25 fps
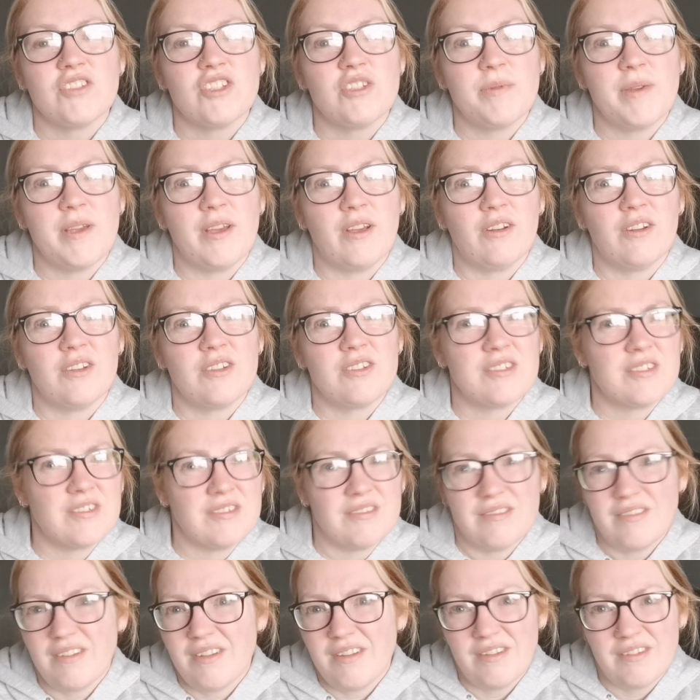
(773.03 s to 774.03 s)
to be
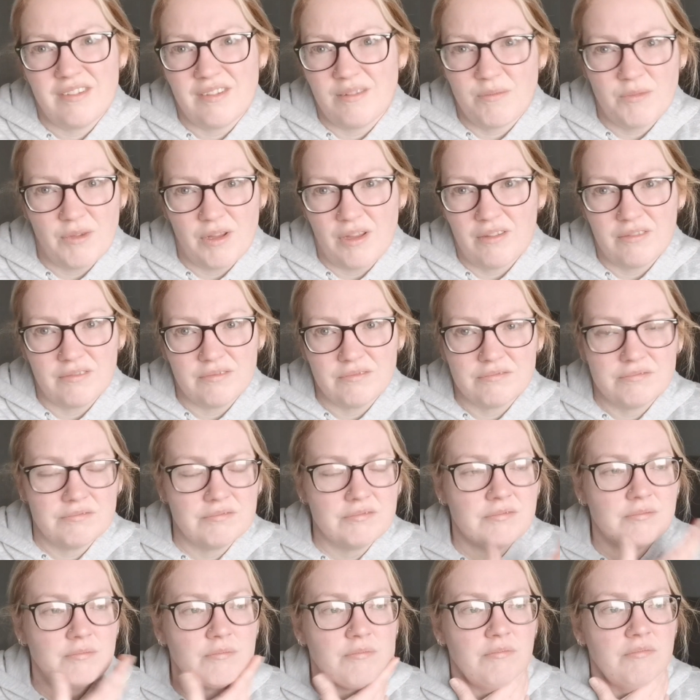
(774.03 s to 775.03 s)
honest. I'm not.
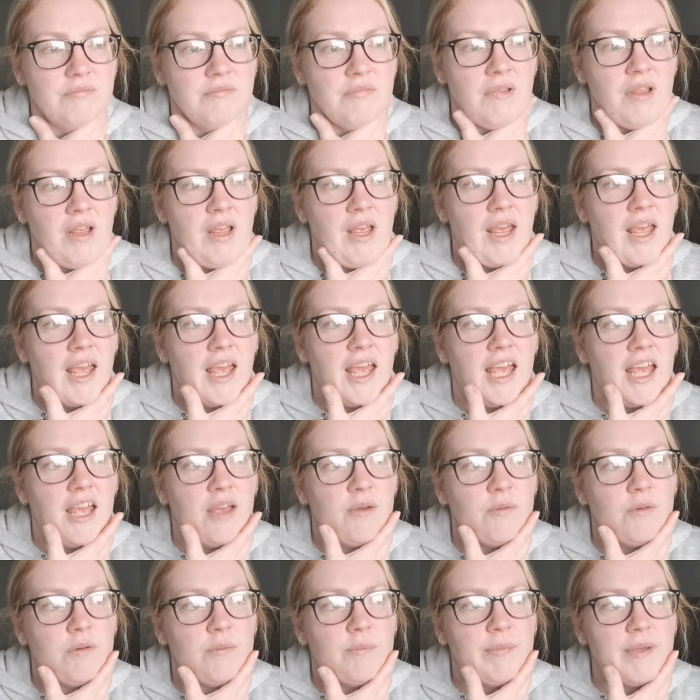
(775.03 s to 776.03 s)

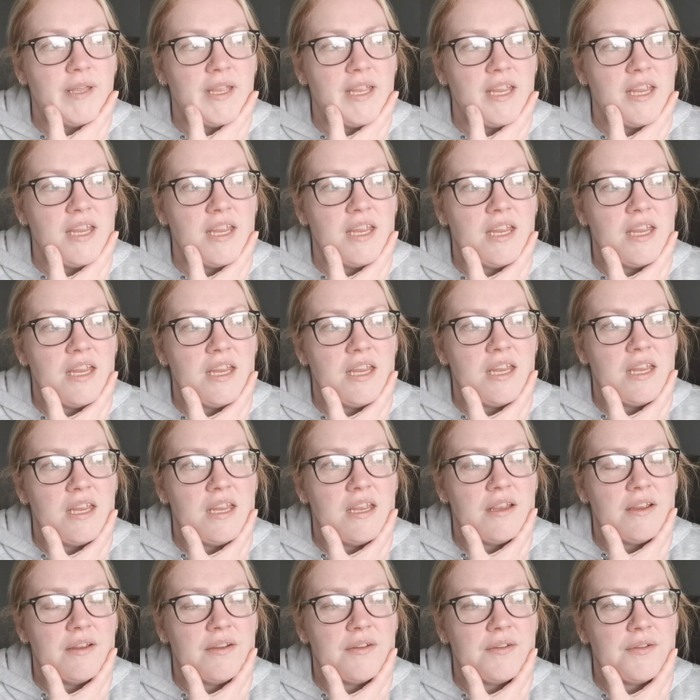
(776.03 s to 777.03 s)
It would
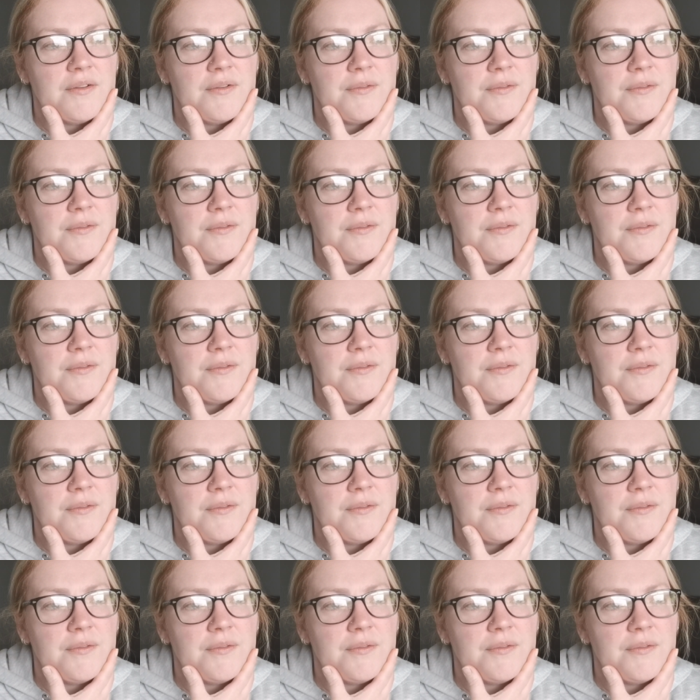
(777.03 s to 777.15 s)
be